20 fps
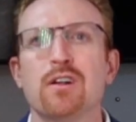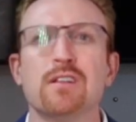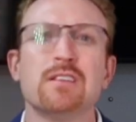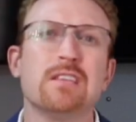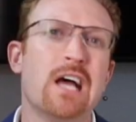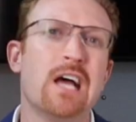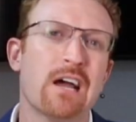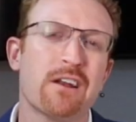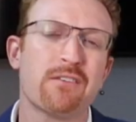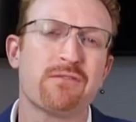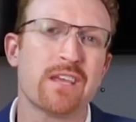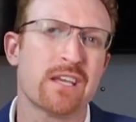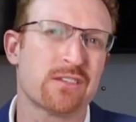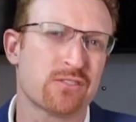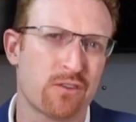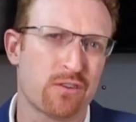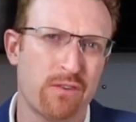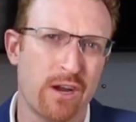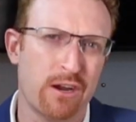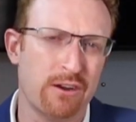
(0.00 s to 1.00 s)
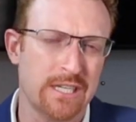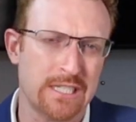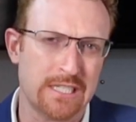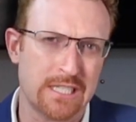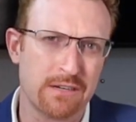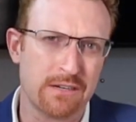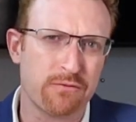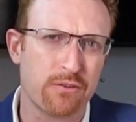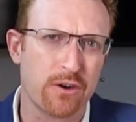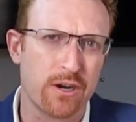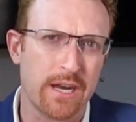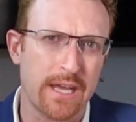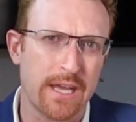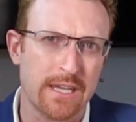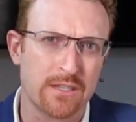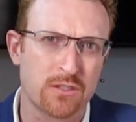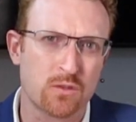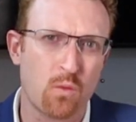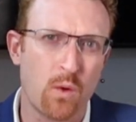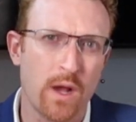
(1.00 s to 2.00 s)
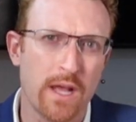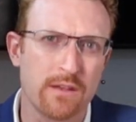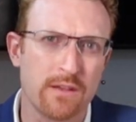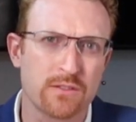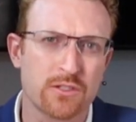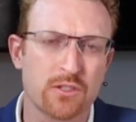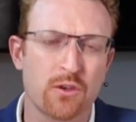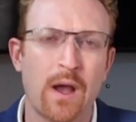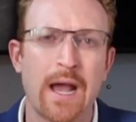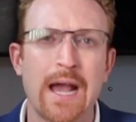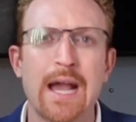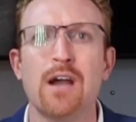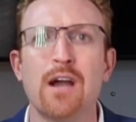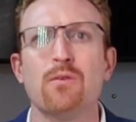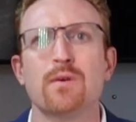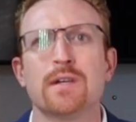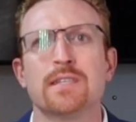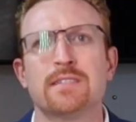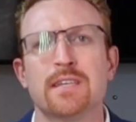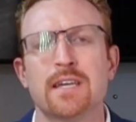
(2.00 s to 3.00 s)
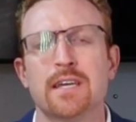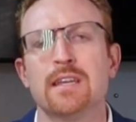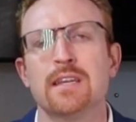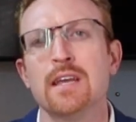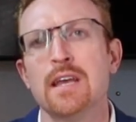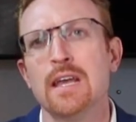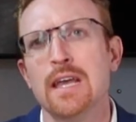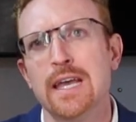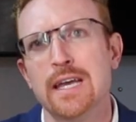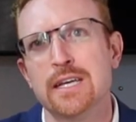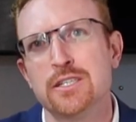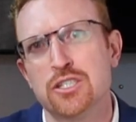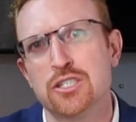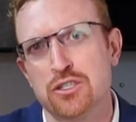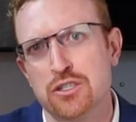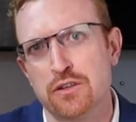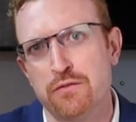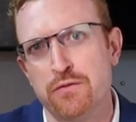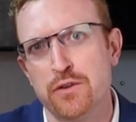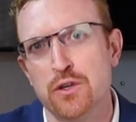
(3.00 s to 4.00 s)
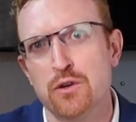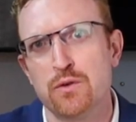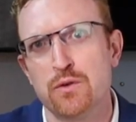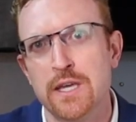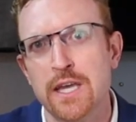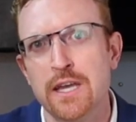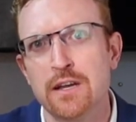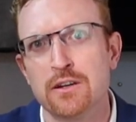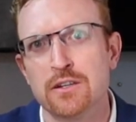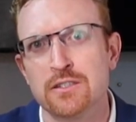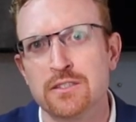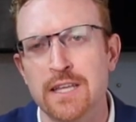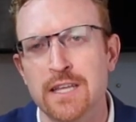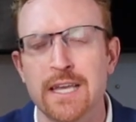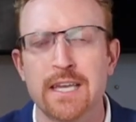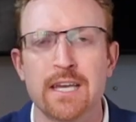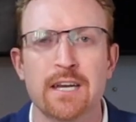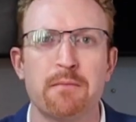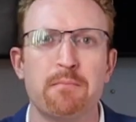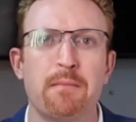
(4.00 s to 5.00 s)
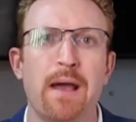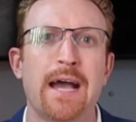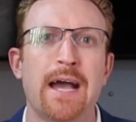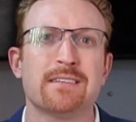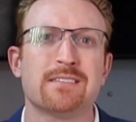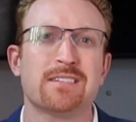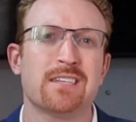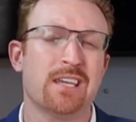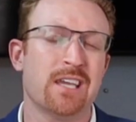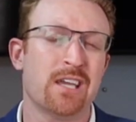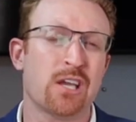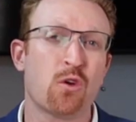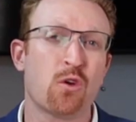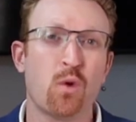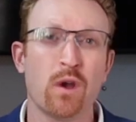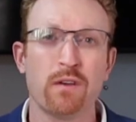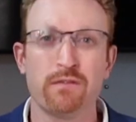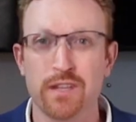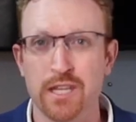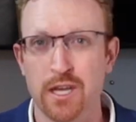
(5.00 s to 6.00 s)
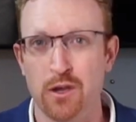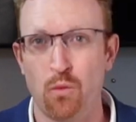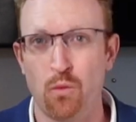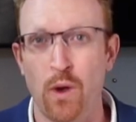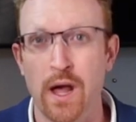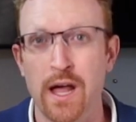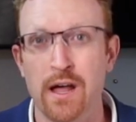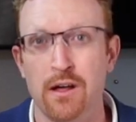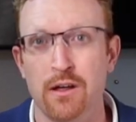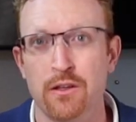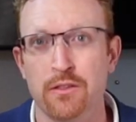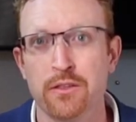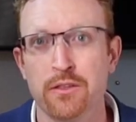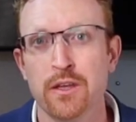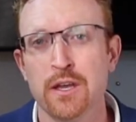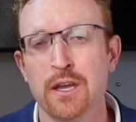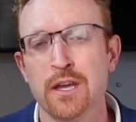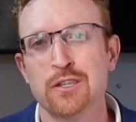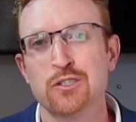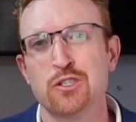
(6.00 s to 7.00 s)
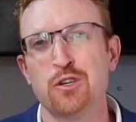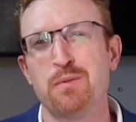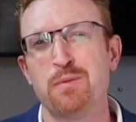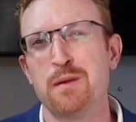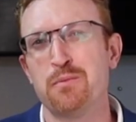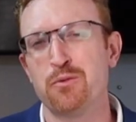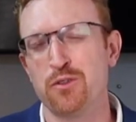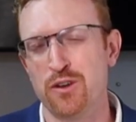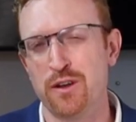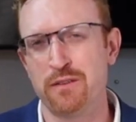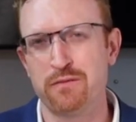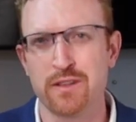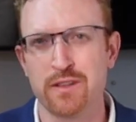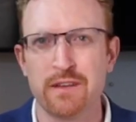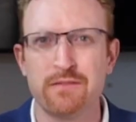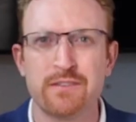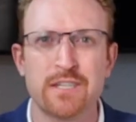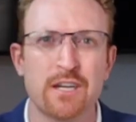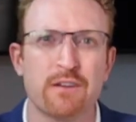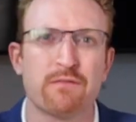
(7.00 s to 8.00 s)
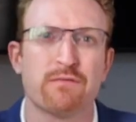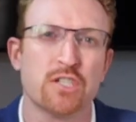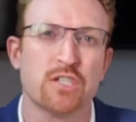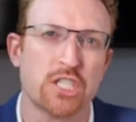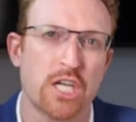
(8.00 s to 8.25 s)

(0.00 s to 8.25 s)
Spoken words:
a lot of things are very different as well. So how is it in just a few years they can amass equivalent wealth to people who have lived here for